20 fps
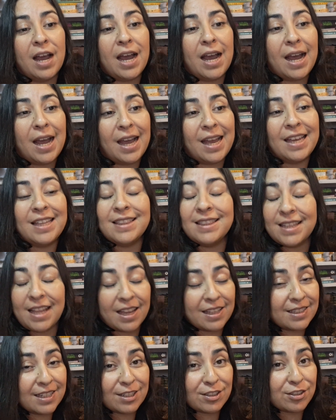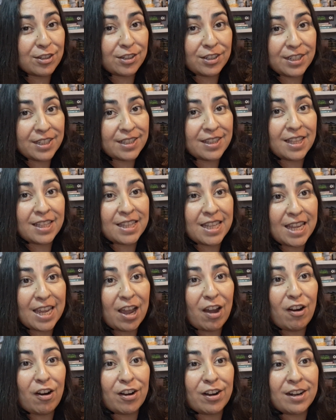and not necessarily that
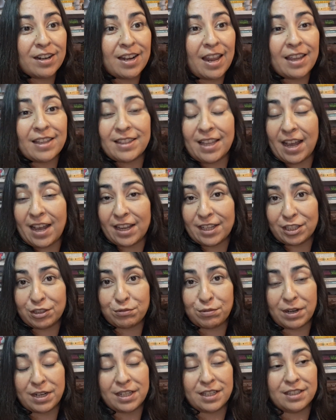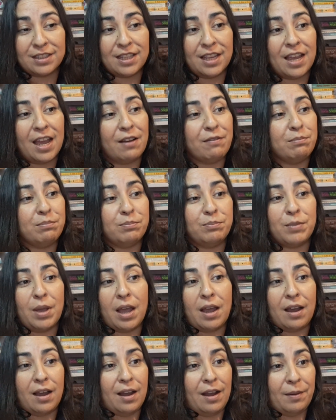they are like the highest rating. They have
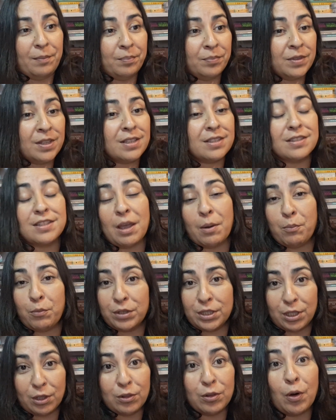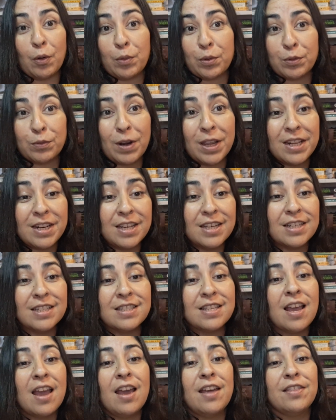some with lower
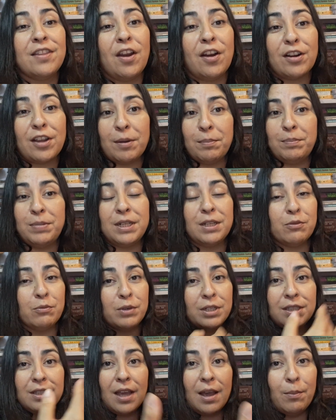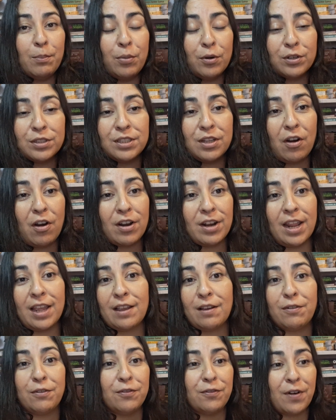ratings that are competing with books that are
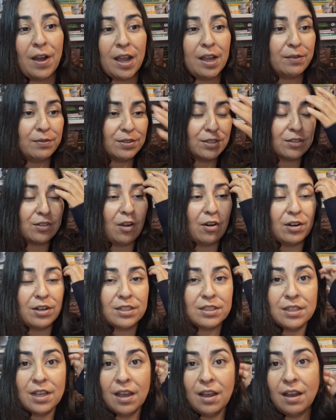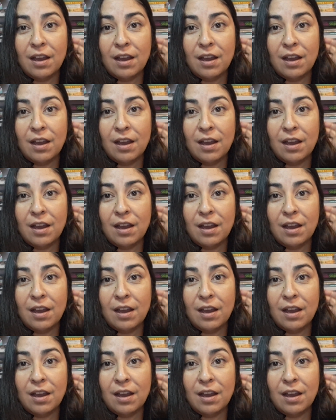like 5 stars.